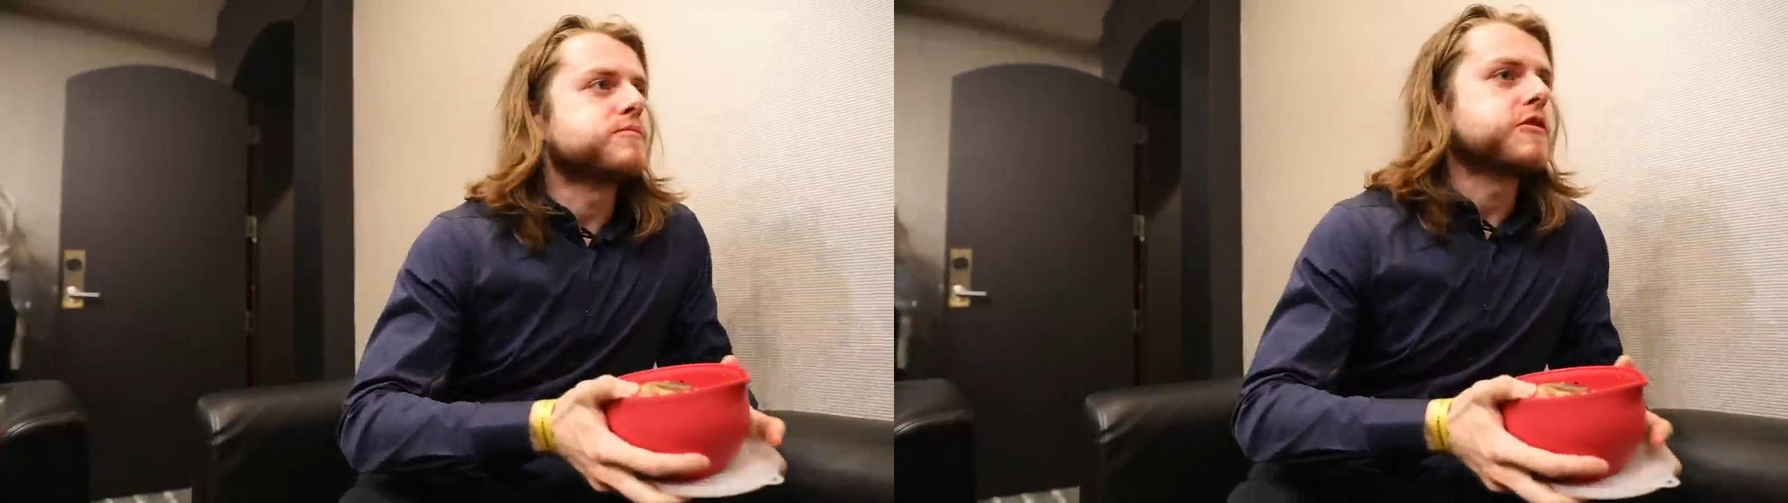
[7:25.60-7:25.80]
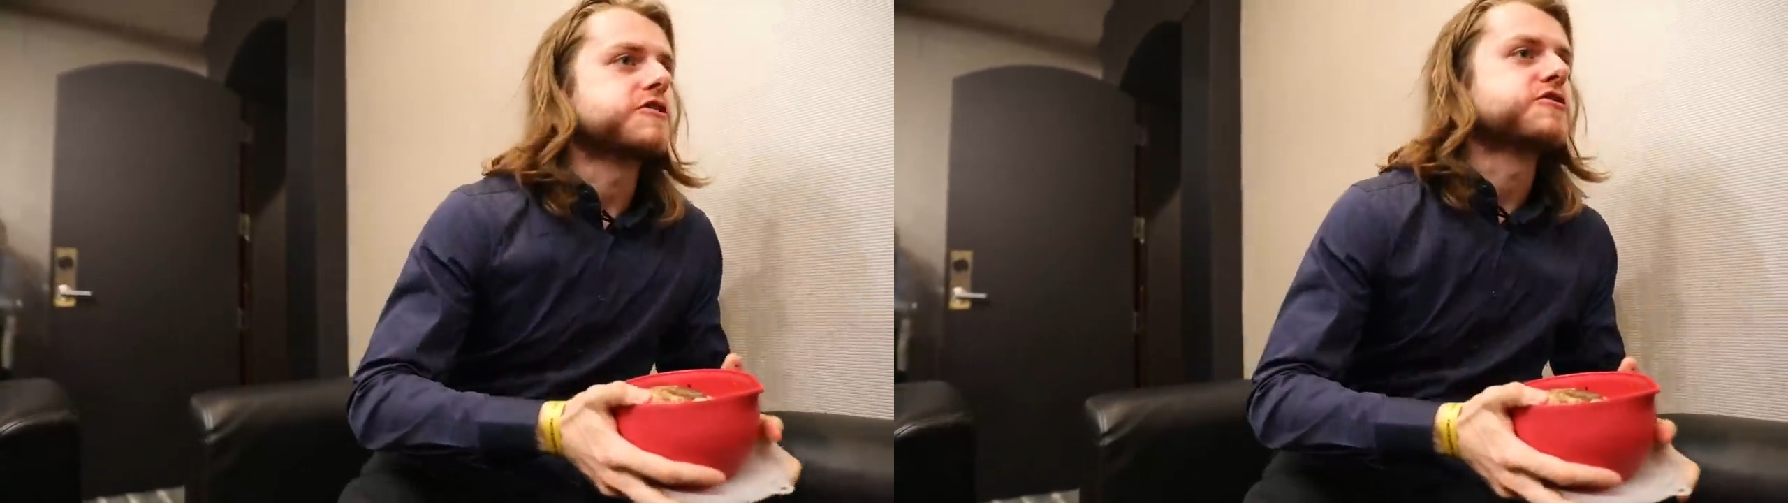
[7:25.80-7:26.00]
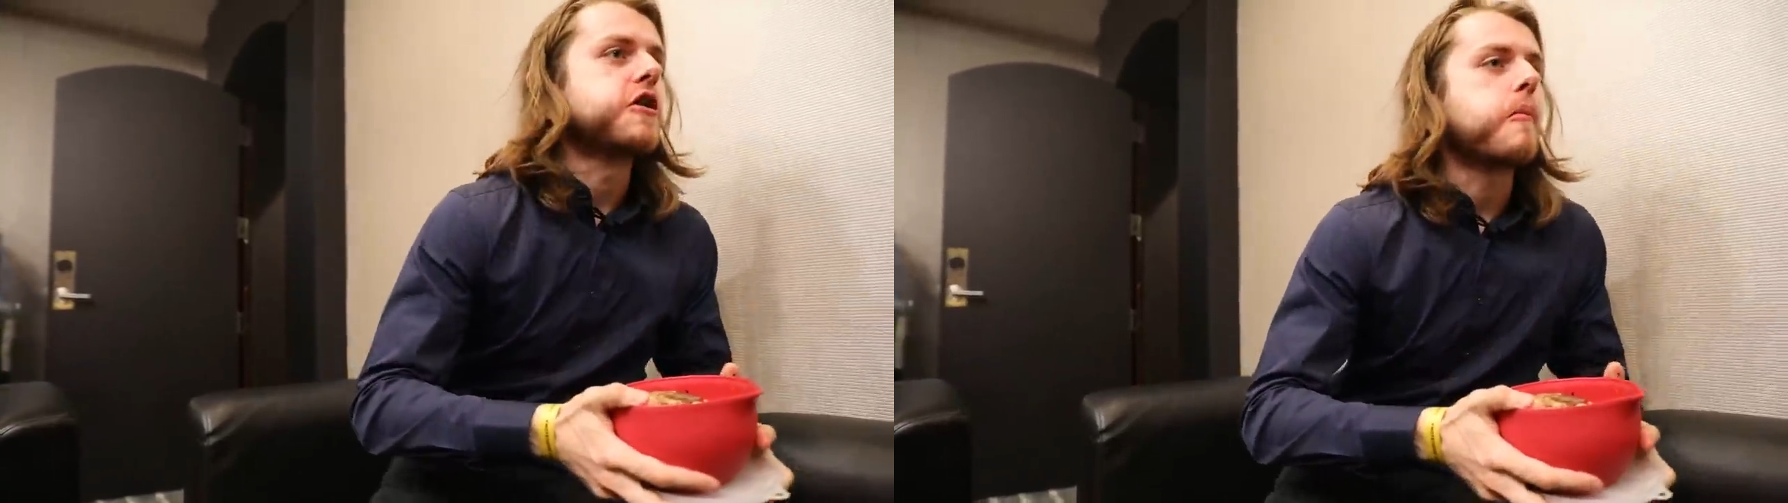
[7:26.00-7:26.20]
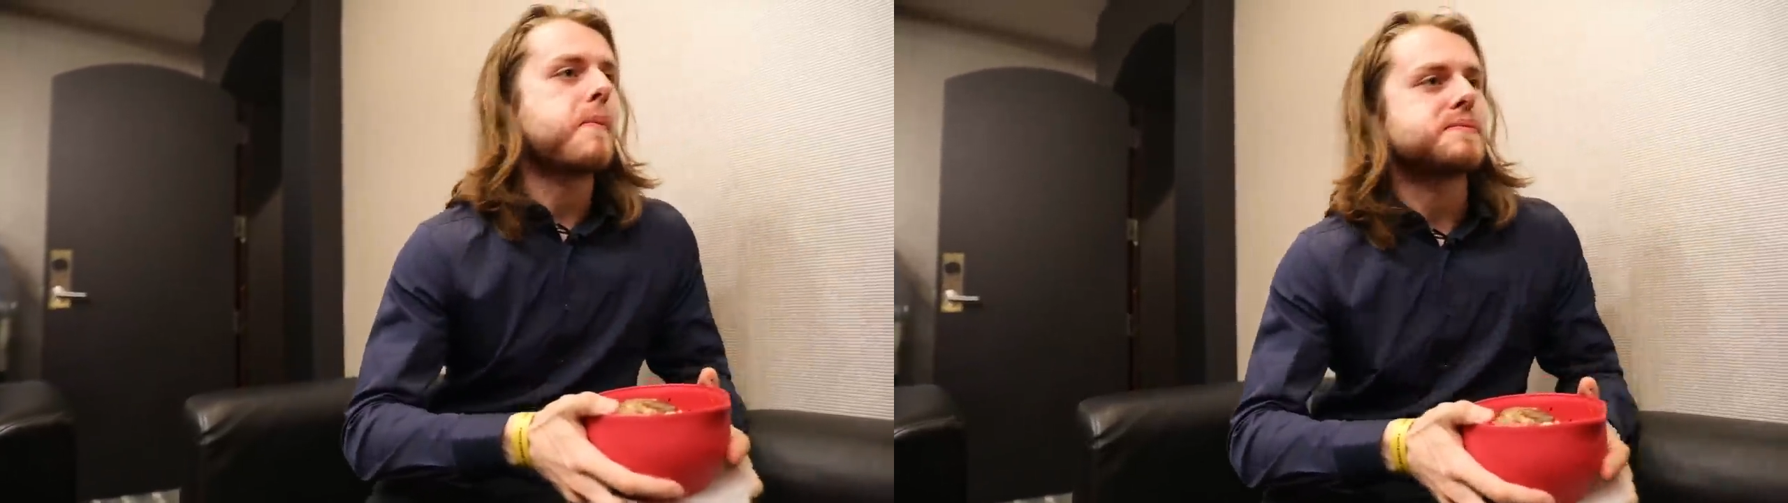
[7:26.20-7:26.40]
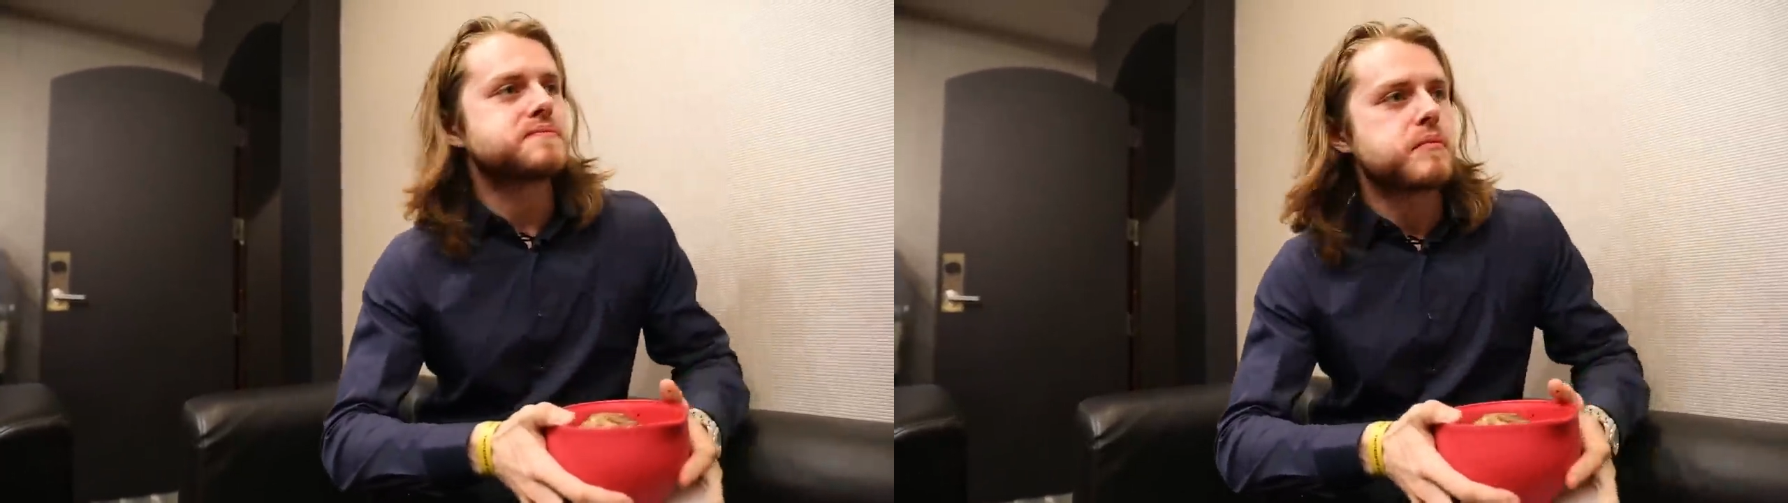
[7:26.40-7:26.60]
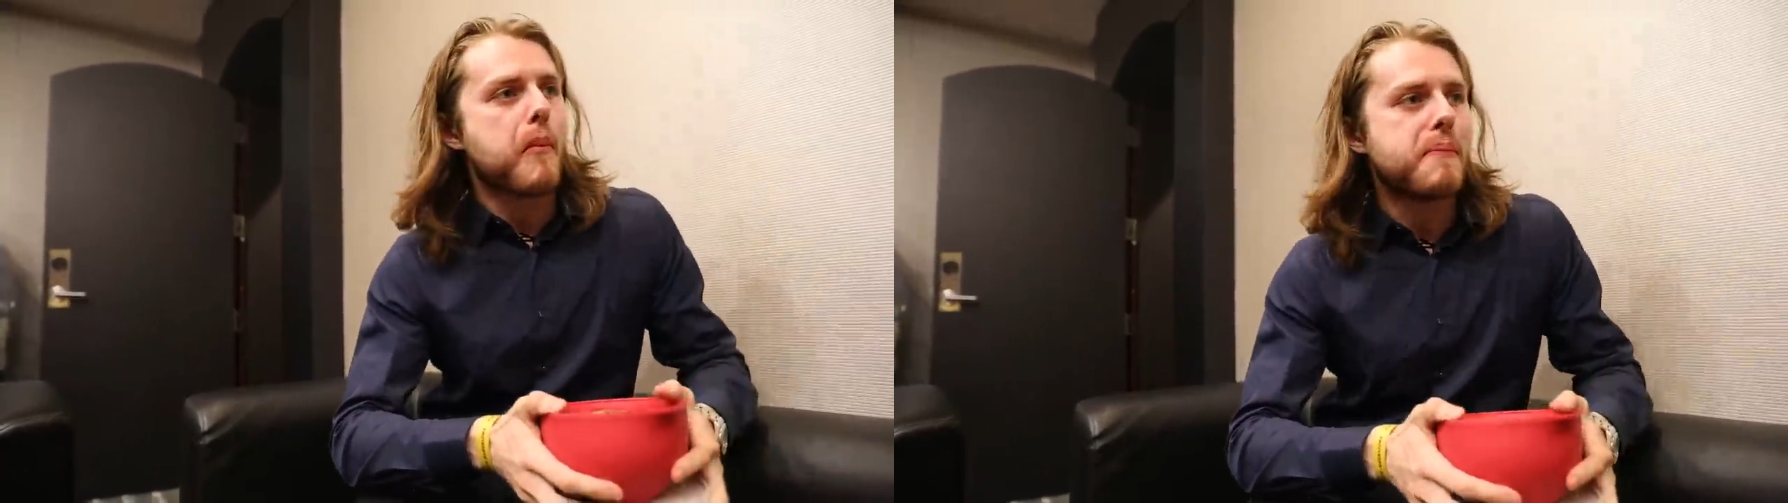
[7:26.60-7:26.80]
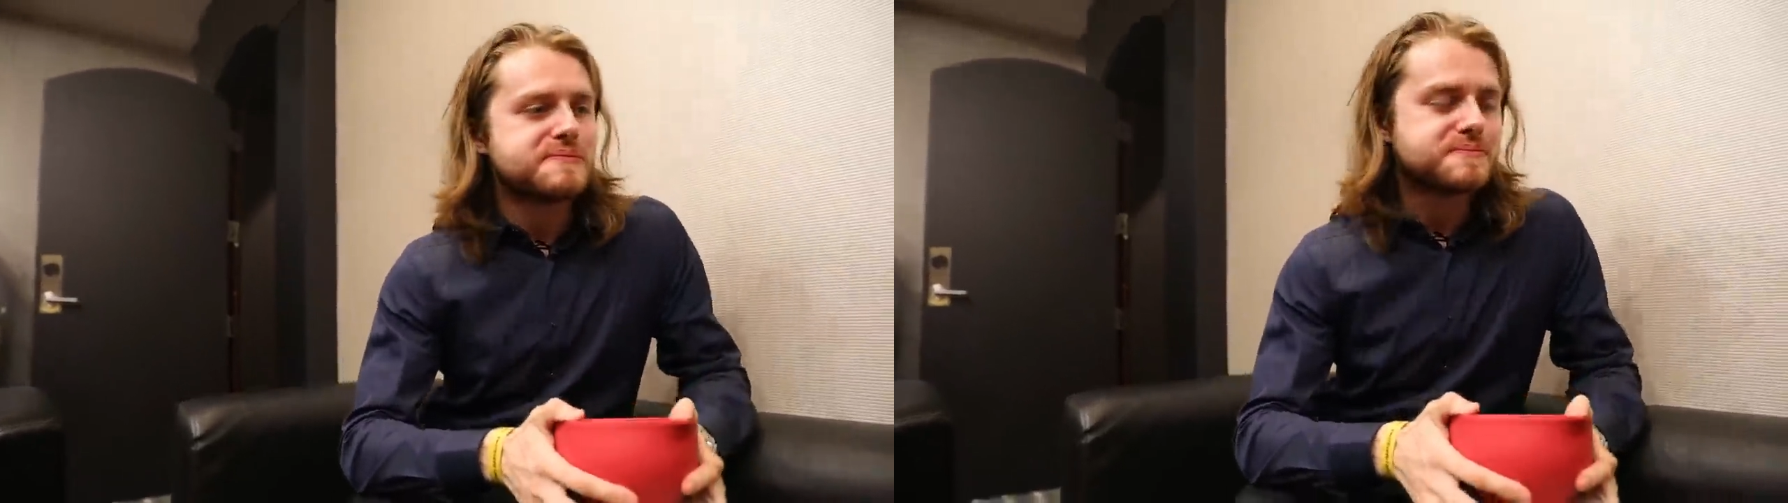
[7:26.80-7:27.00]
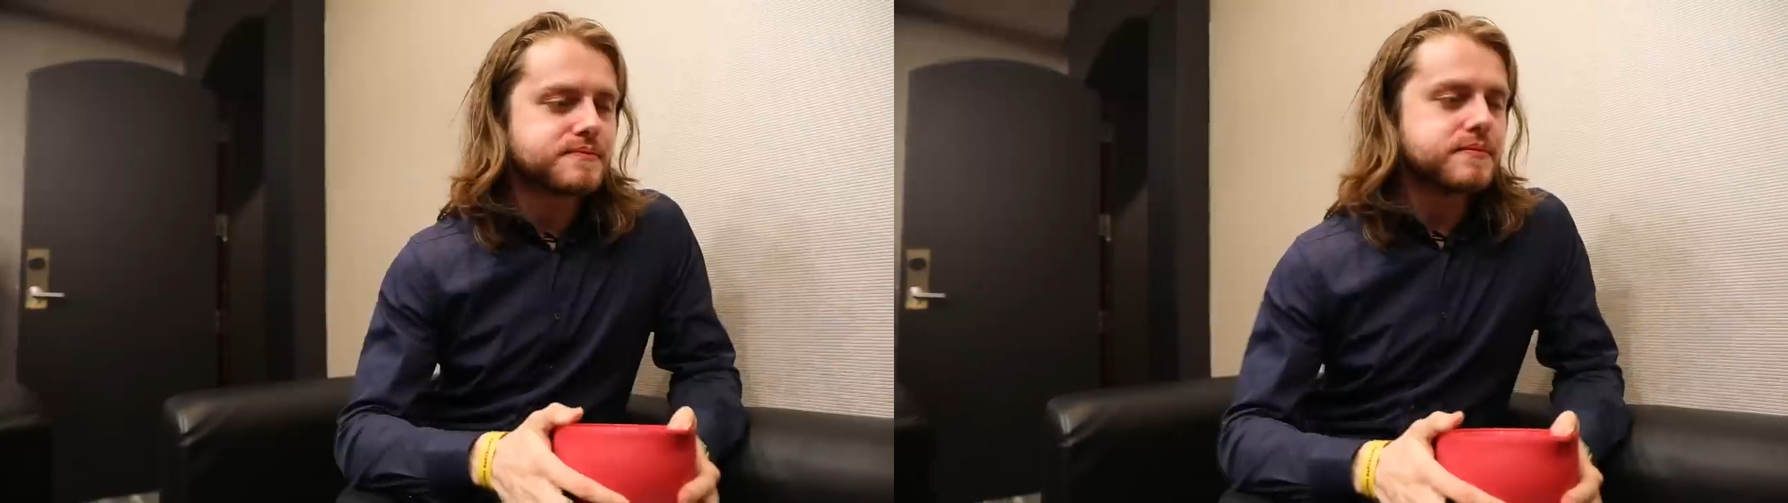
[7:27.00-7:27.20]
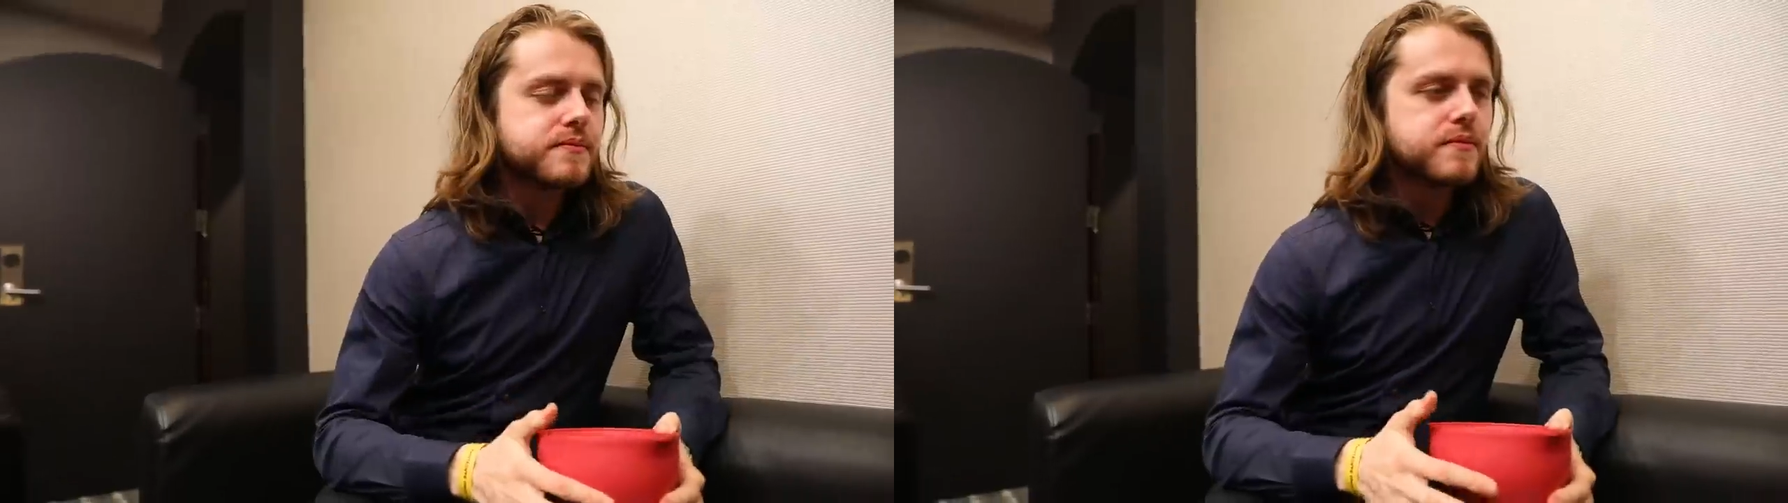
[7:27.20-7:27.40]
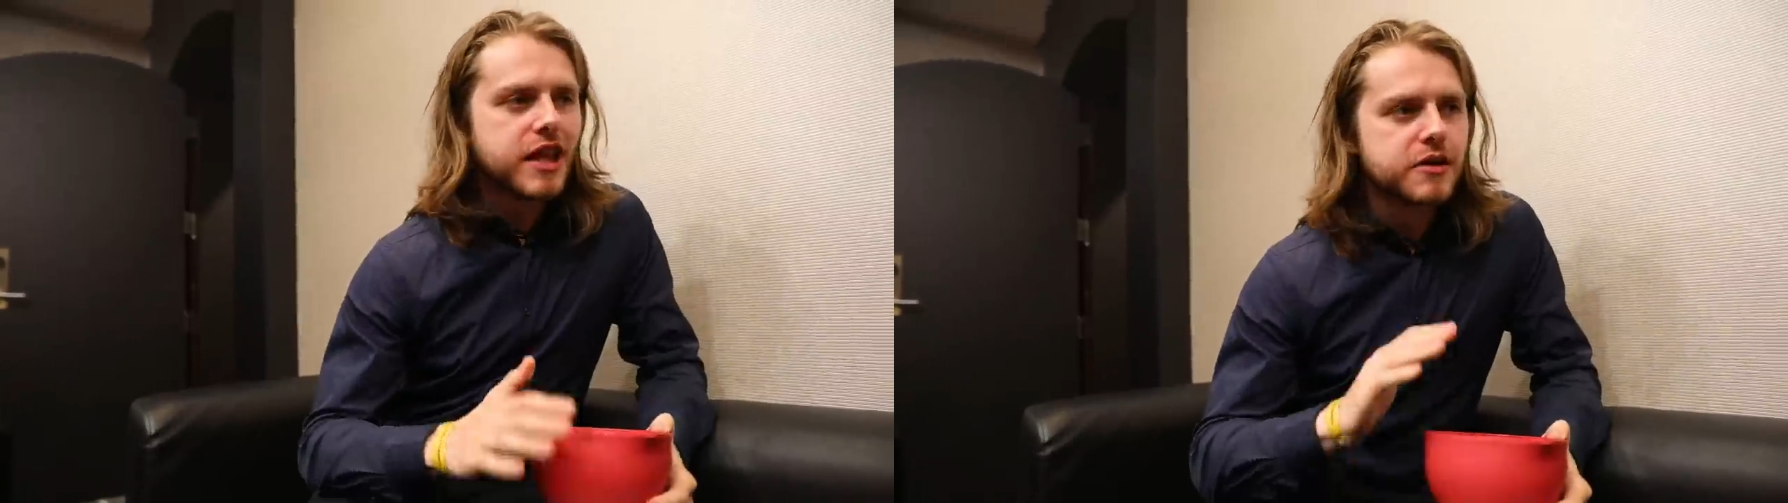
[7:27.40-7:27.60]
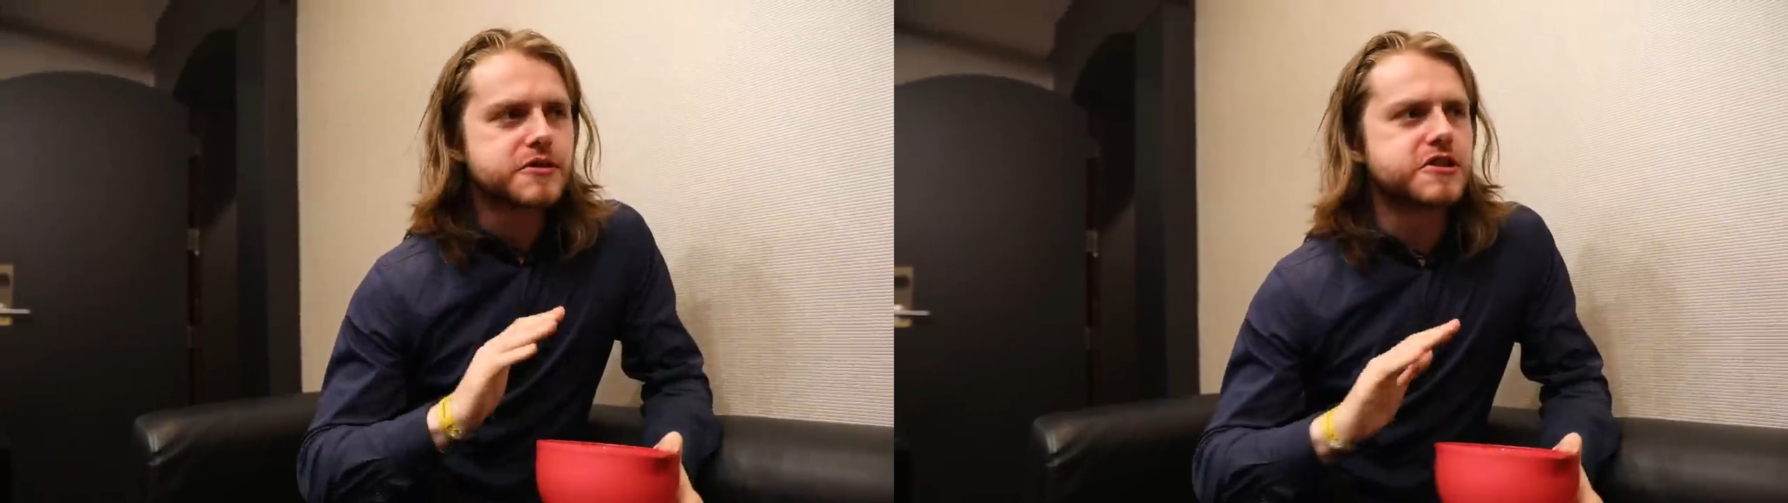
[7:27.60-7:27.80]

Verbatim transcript: right, so we